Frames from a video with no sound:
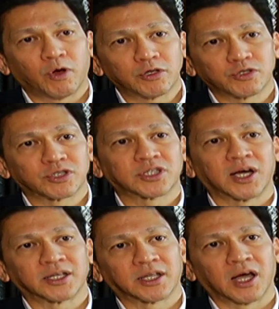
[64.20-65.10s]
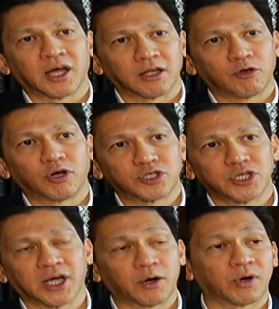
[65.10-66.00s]
also start
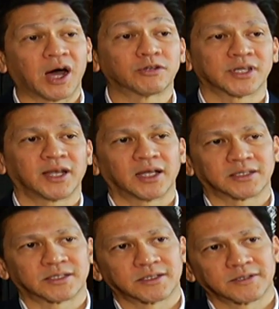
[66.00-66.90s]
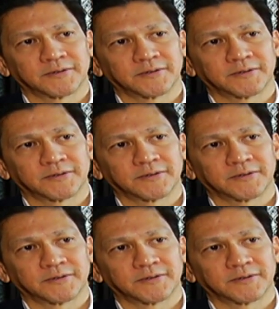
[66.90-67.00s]
launching our house and lots.